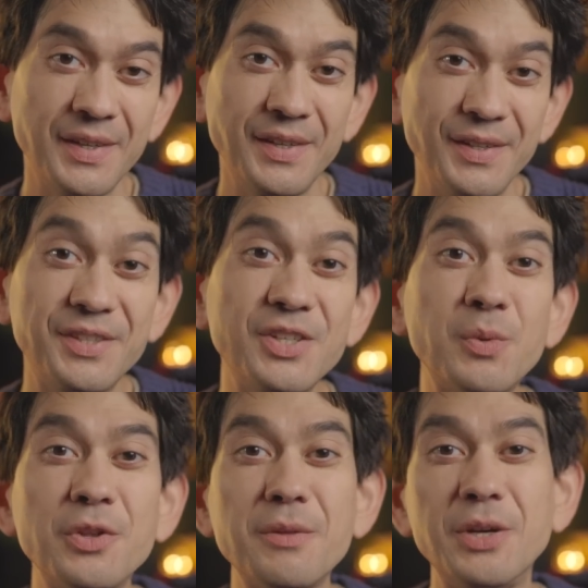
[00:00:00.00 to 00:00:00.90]
This is
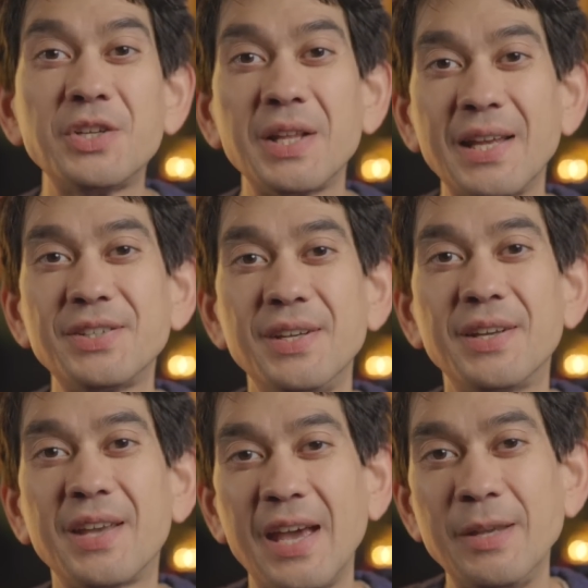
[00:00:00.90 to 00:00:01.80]
one of the most
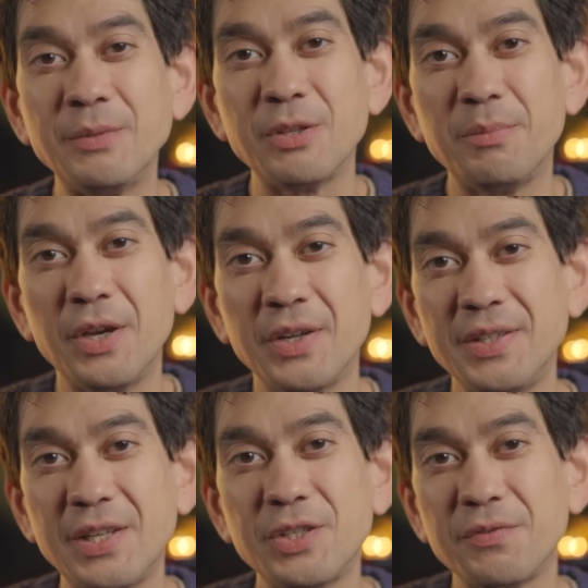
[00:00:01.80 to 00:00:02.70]
classic games that Byrne
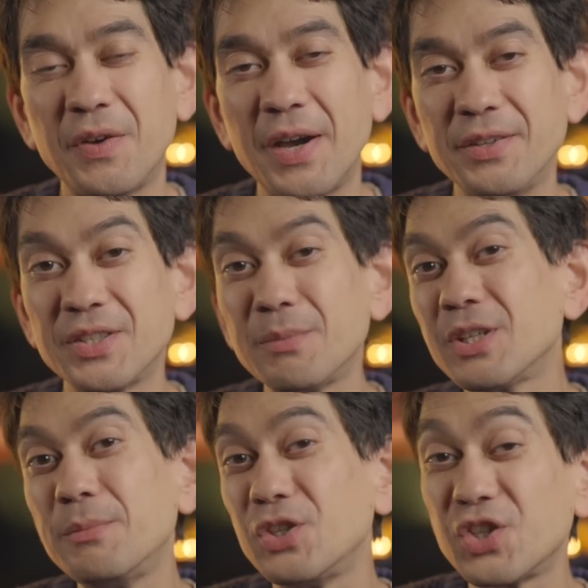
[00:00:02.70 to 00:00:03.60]
identified, and
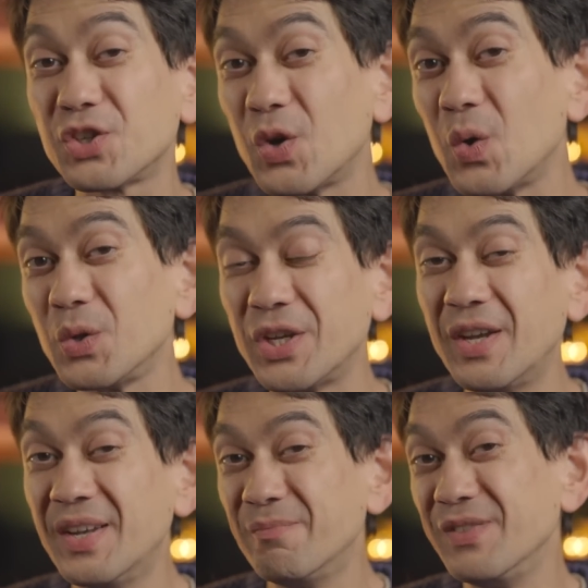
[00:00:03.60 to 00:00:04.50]
sometimes it's just called
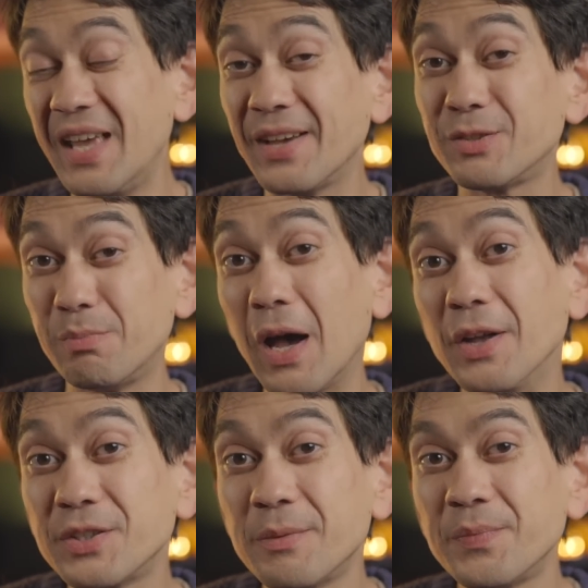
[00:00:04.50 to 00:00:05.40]
yes,
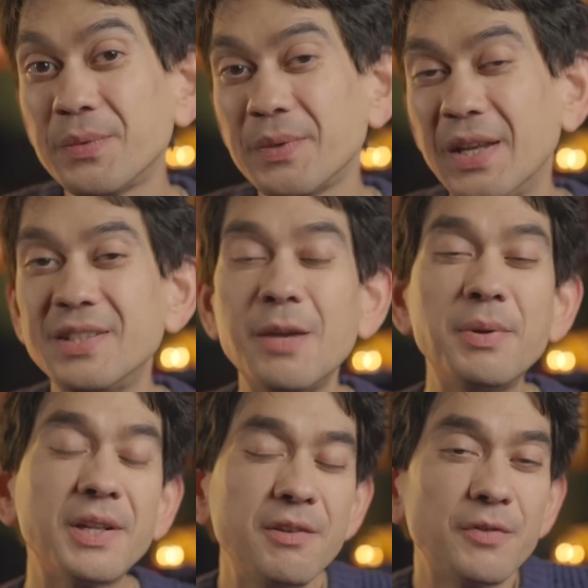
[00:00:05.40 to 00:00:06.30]
but. It
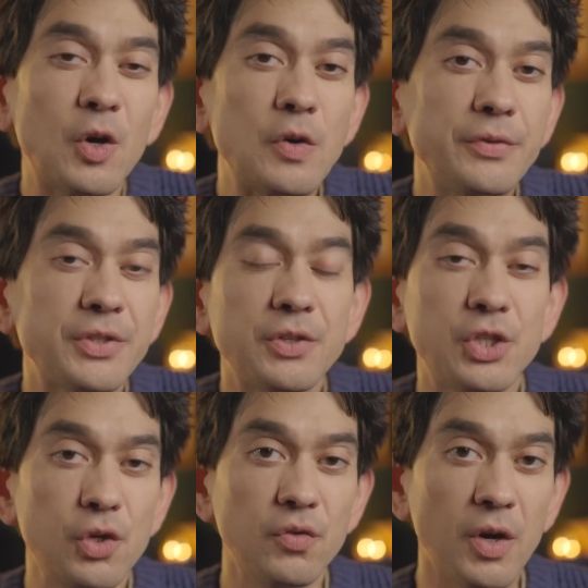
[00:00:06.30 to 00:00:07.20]
typically involves
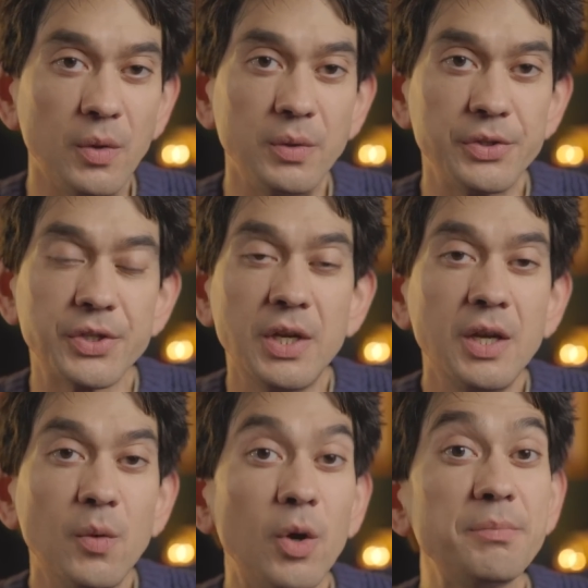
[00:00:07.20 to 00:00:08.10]
two roles.
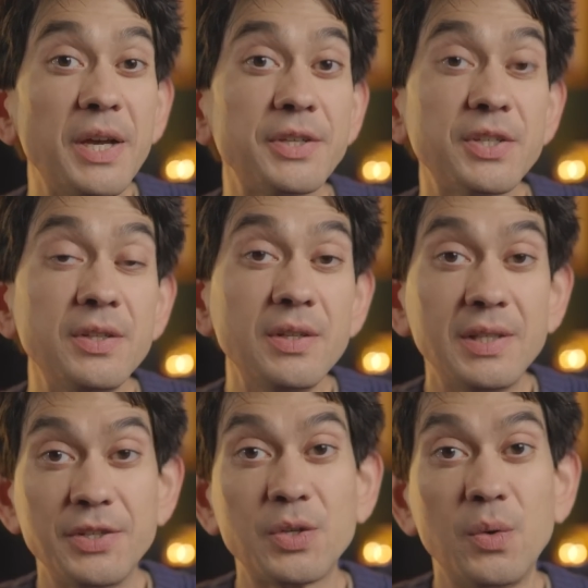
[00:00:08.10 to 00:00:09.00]
One person,
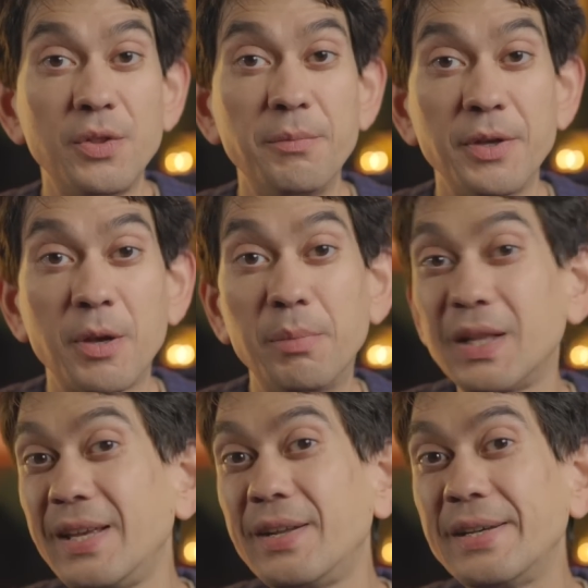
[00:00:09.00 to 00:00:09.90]
let's call them the
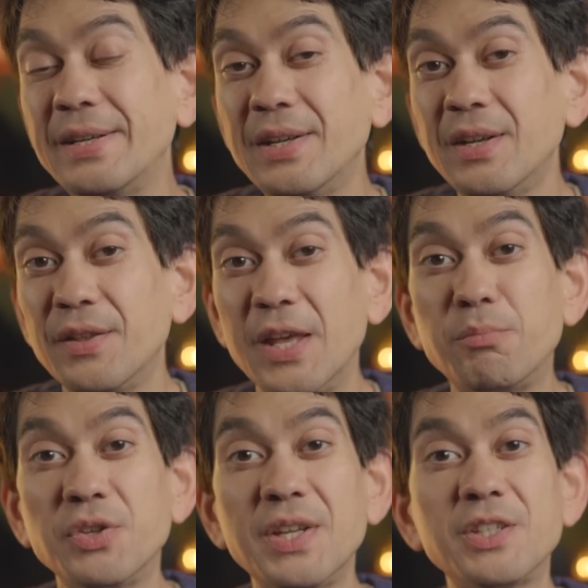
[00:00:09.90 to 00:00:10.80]
complainer, they
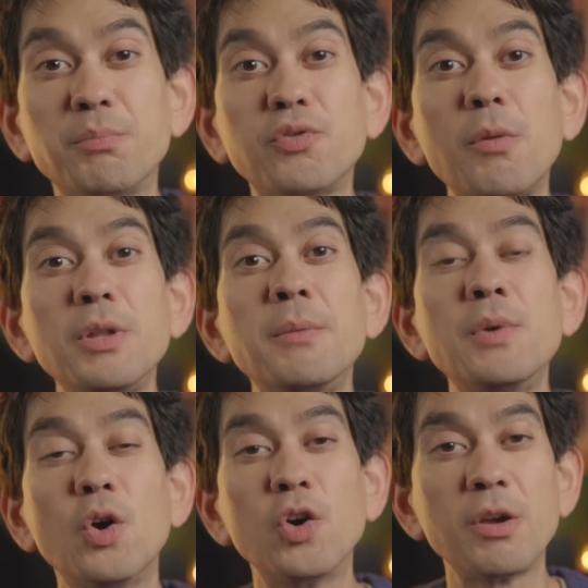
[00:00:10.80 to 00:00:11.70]
present a
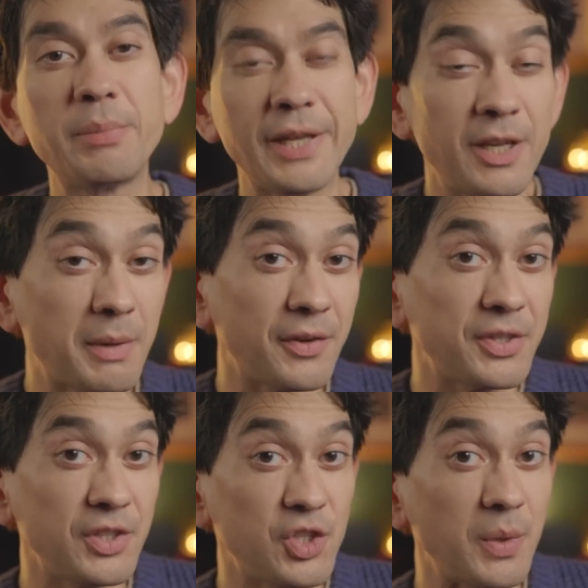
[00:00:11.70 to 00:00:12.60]
problem or complain about a
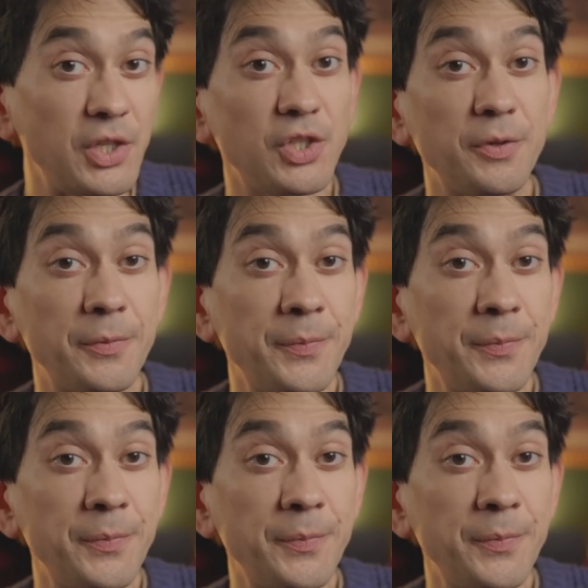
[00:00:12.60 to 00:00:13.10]
situation.